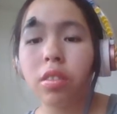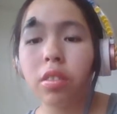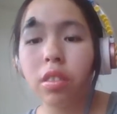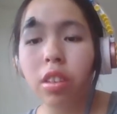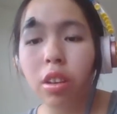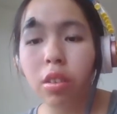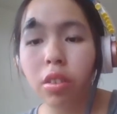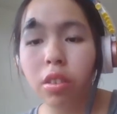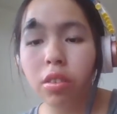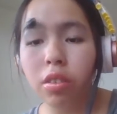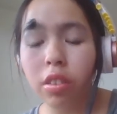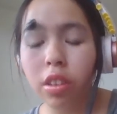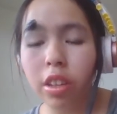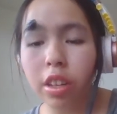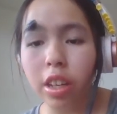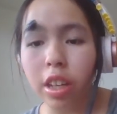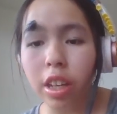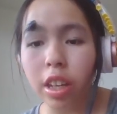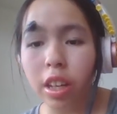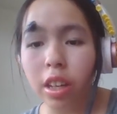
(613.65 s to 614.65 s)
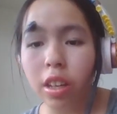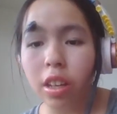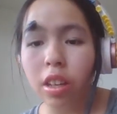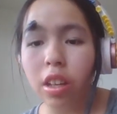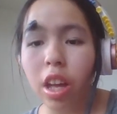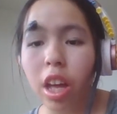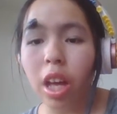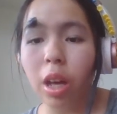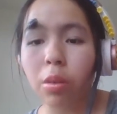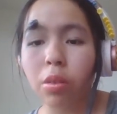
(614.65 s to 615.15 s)
Dearest Lenny,
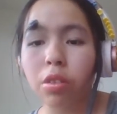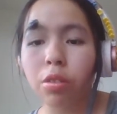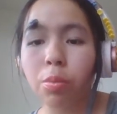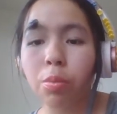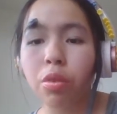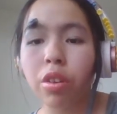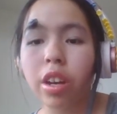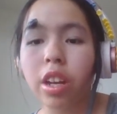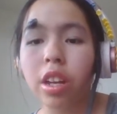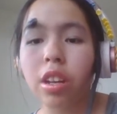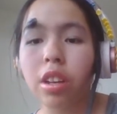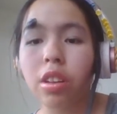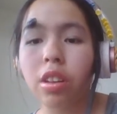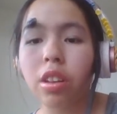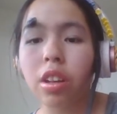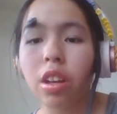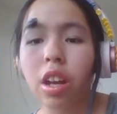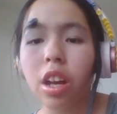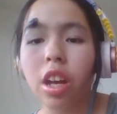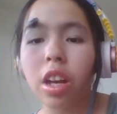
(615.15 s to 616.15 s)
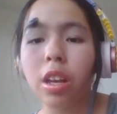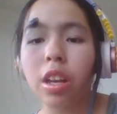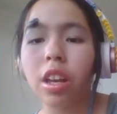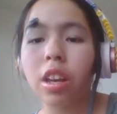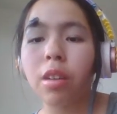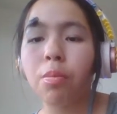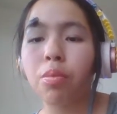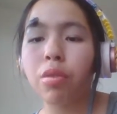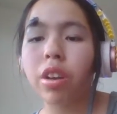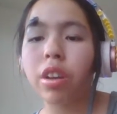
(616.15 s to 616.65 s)
I have prayed
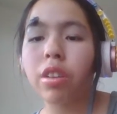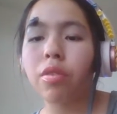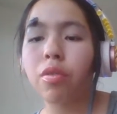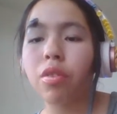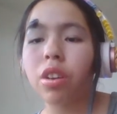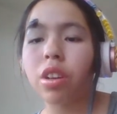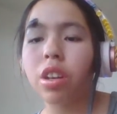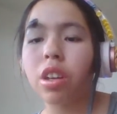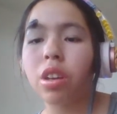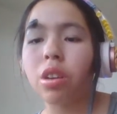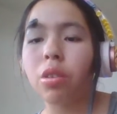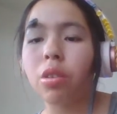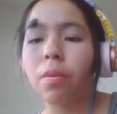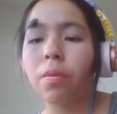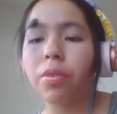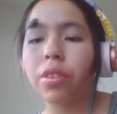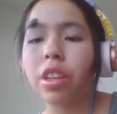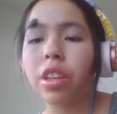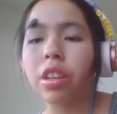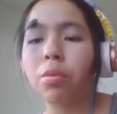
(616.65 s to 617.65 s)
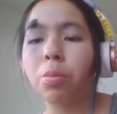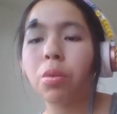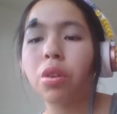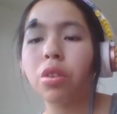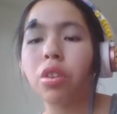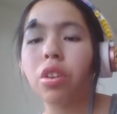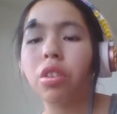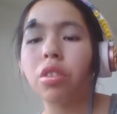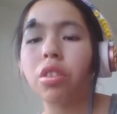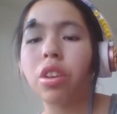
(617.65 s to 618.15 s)
for you. He
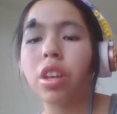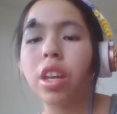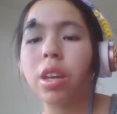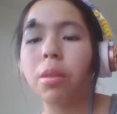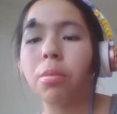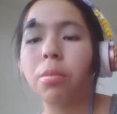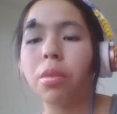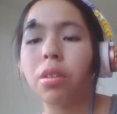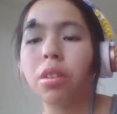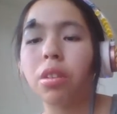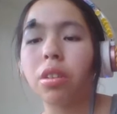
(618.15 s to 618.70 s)
spoke your name.